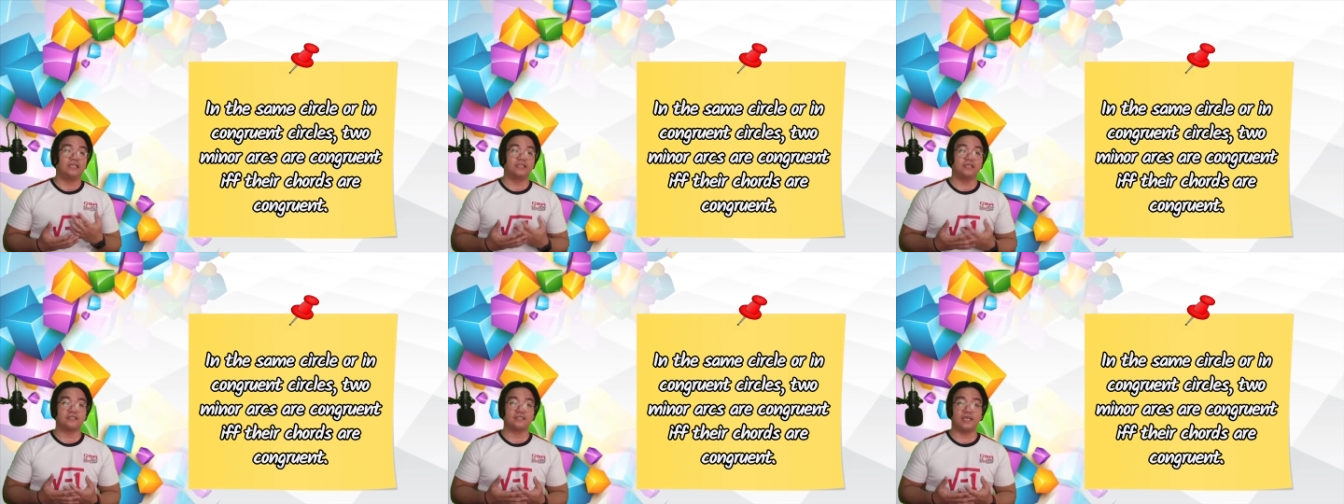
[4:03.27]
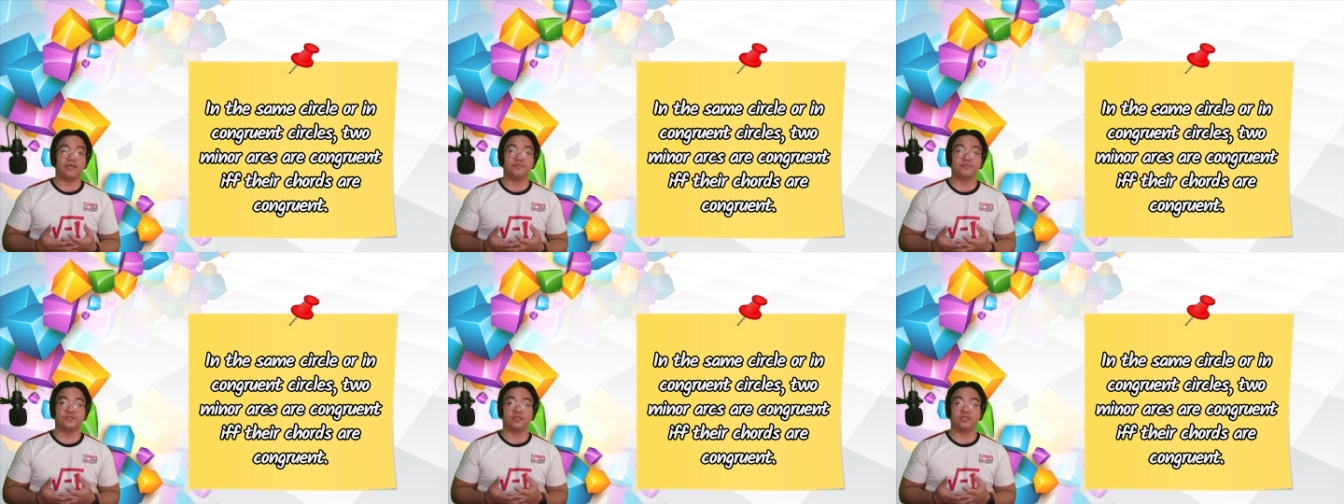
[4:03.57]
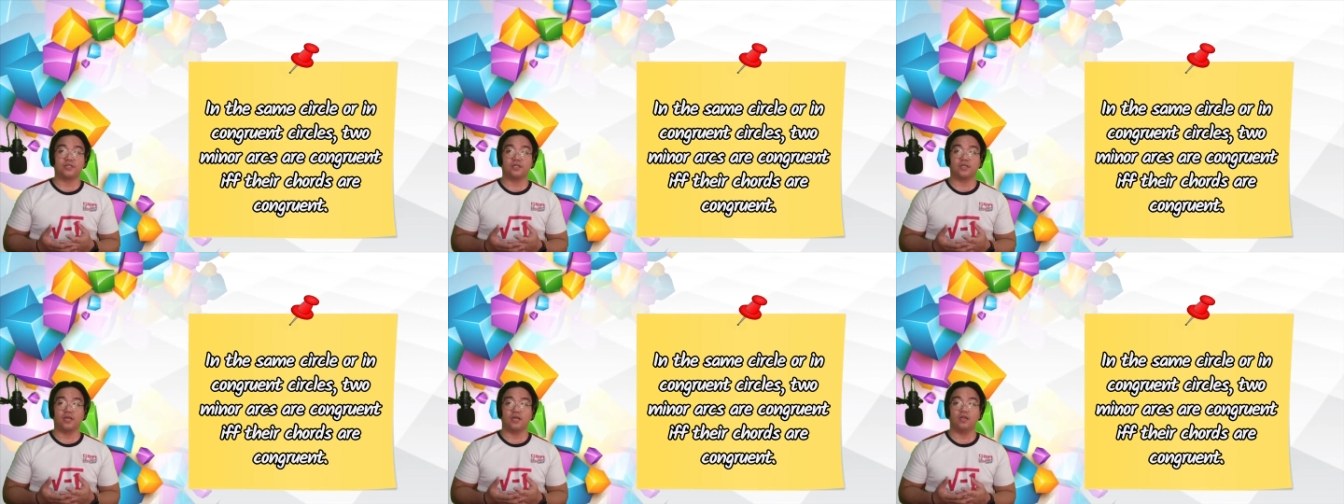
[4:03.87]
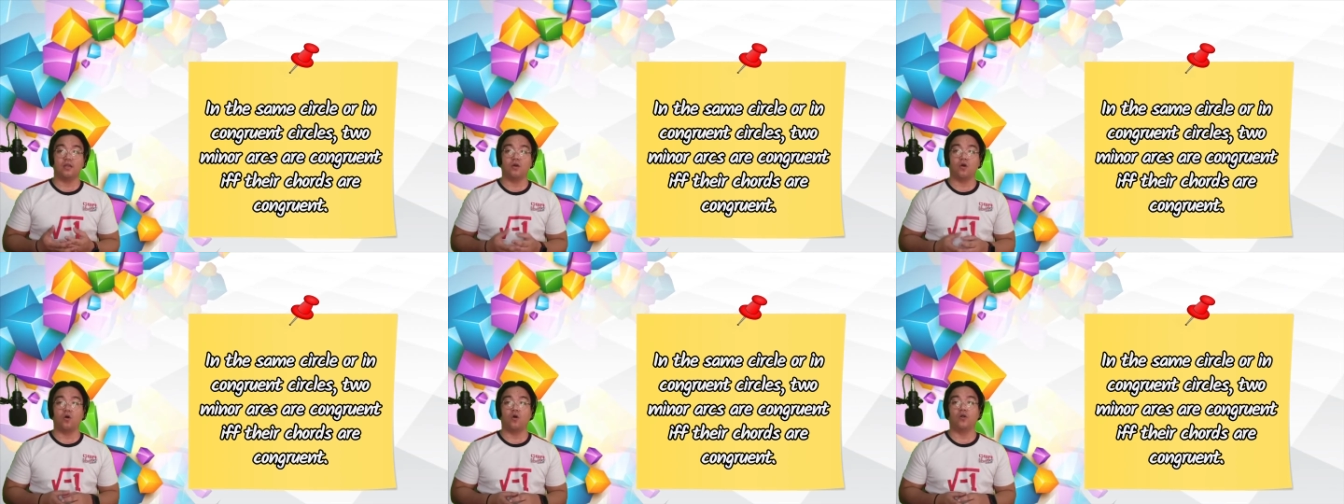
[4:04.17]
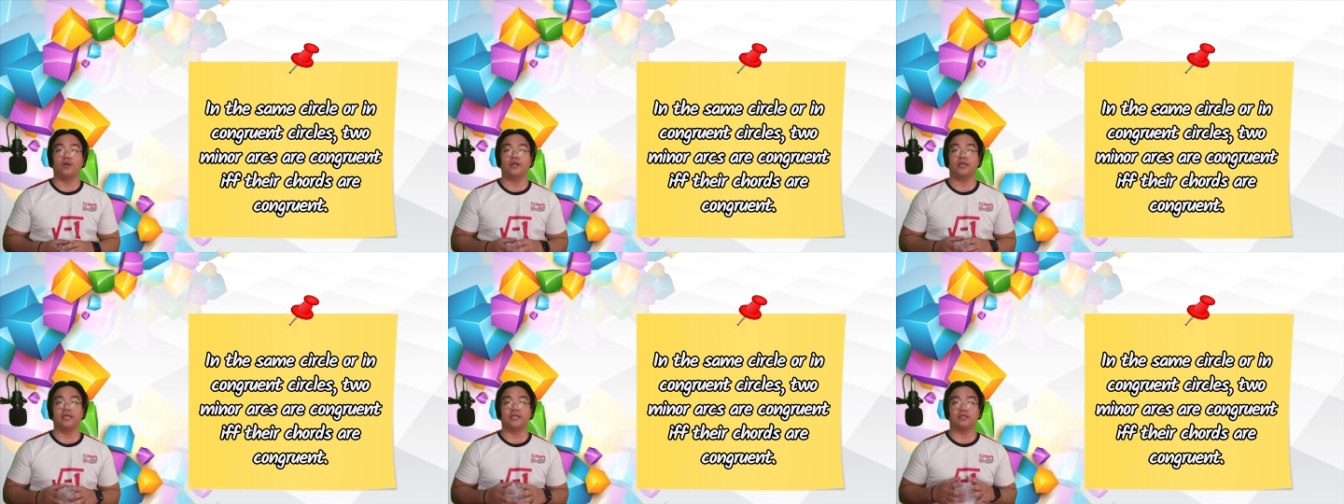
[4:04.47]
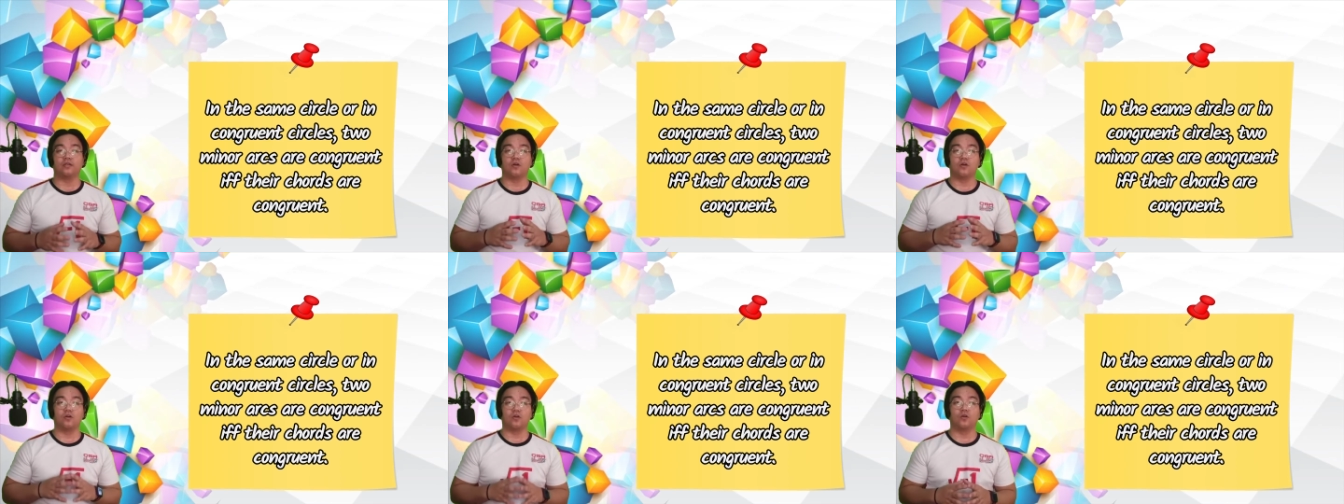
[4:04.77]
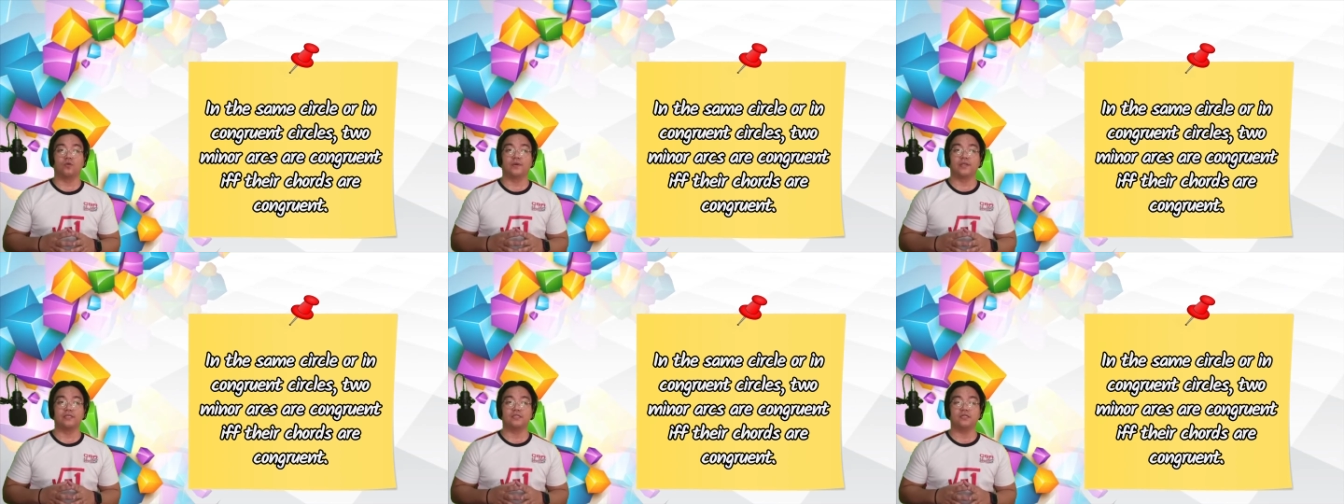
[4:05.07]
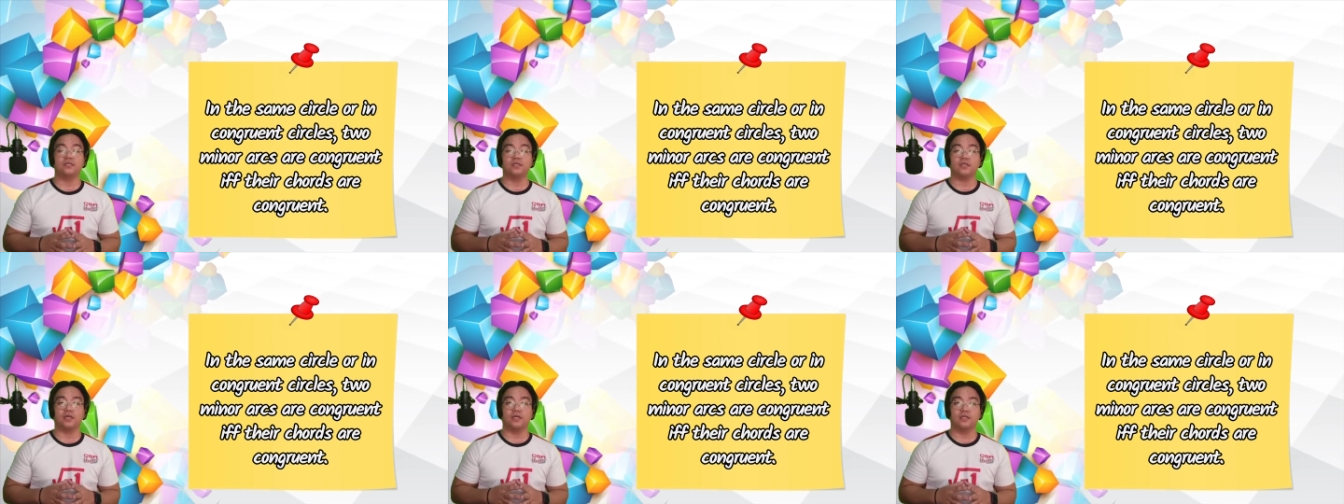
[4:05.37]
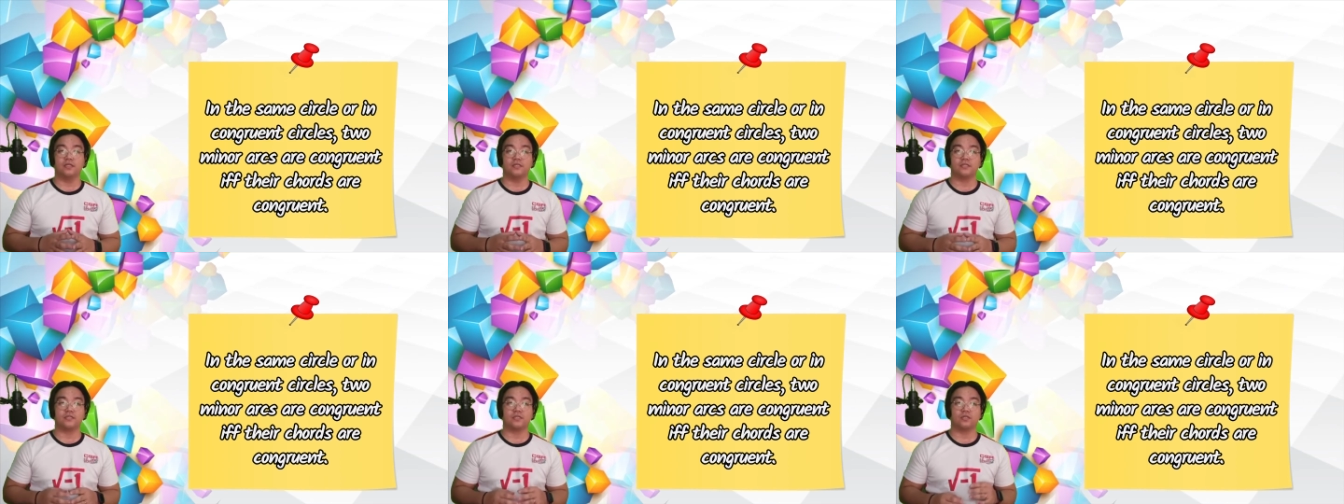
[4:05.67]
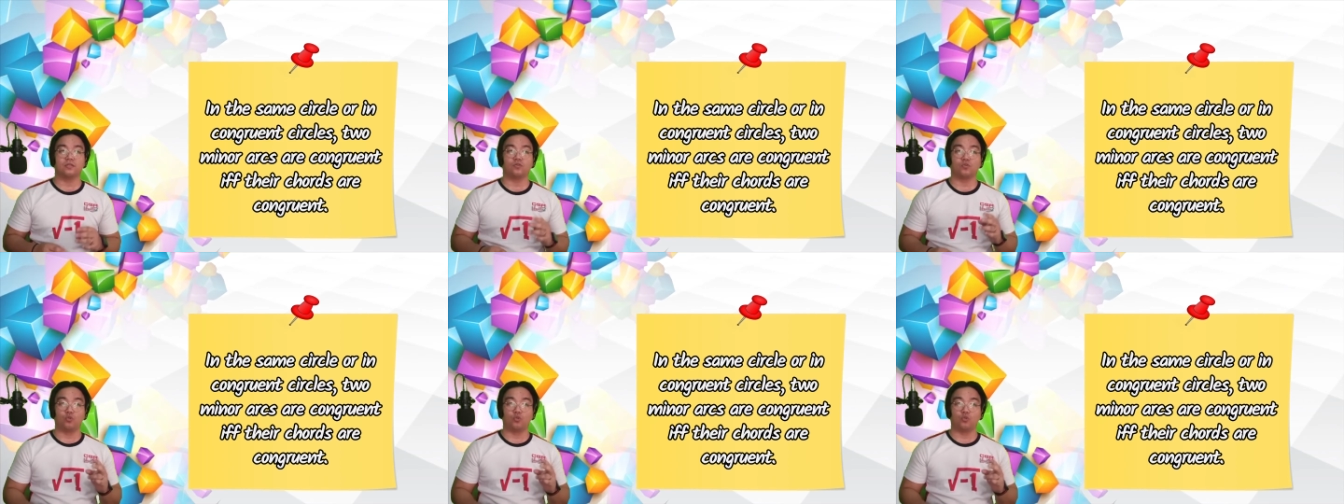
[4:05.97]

same circle or incongruent circles,